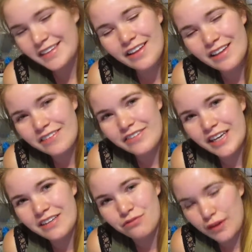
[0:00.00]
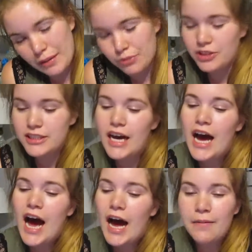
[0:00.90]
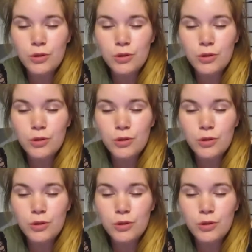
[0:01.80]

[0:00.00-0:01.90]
now that I've kind of rambled, I'm